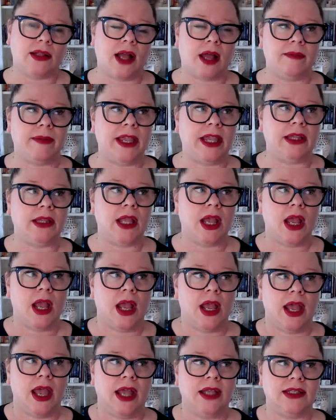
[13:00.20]
I mean,
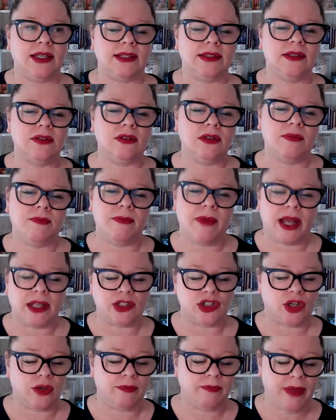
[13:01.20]
it doesn't look
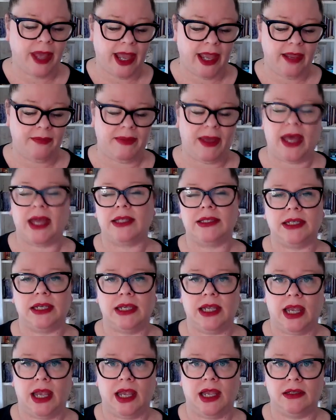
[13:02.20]
much on paper to
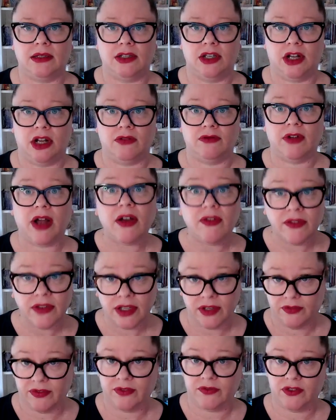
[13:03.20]
get,
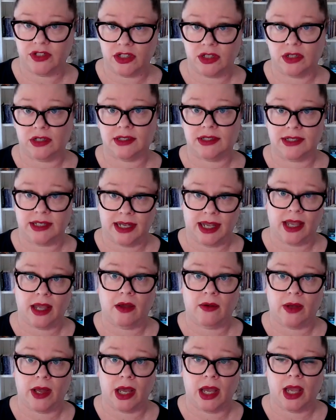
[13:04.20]
roughly $50 an
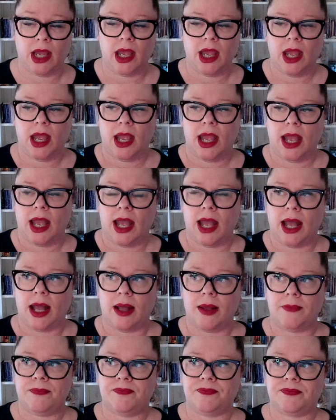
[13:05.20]
hour,
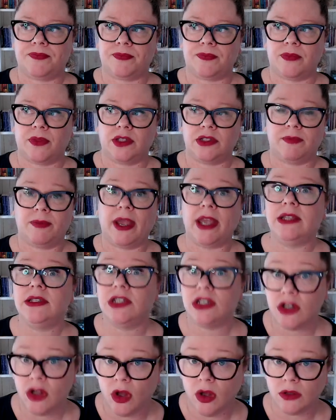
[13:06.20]

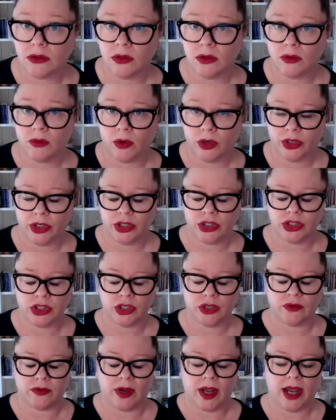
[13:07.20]
depending on what you
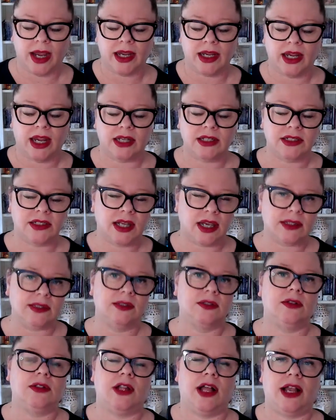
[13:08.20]
do, right? It doesn't
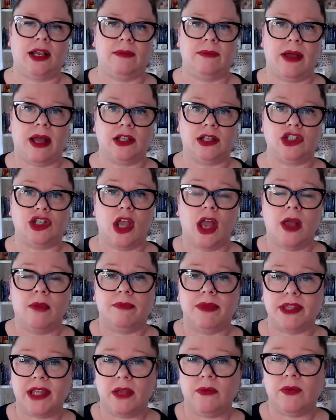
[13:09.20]
look like much.
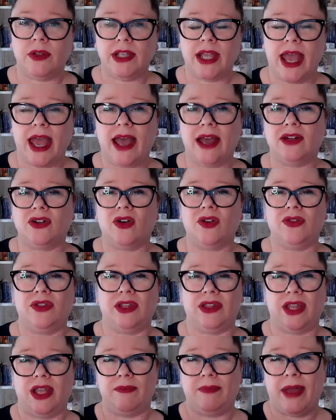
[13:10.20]
But then when you add on
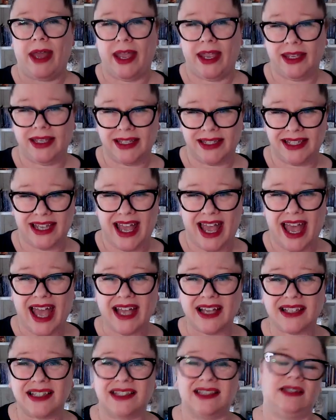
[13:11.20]
that they're paying your
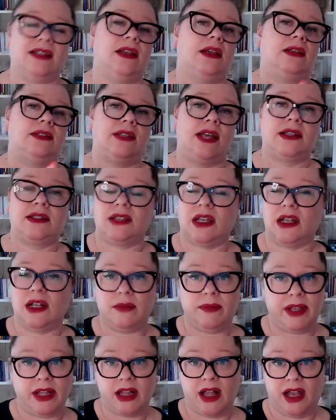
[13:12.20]
tax, so that's going to
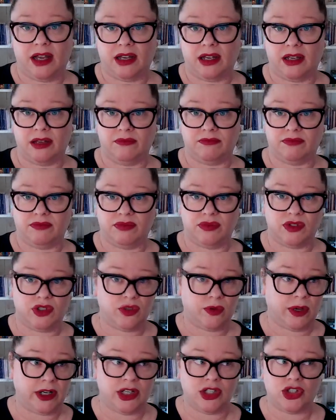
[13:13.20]
be like
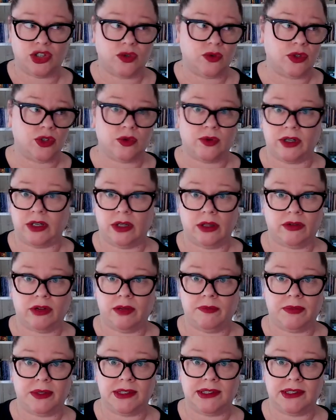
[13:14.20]
22 or 23%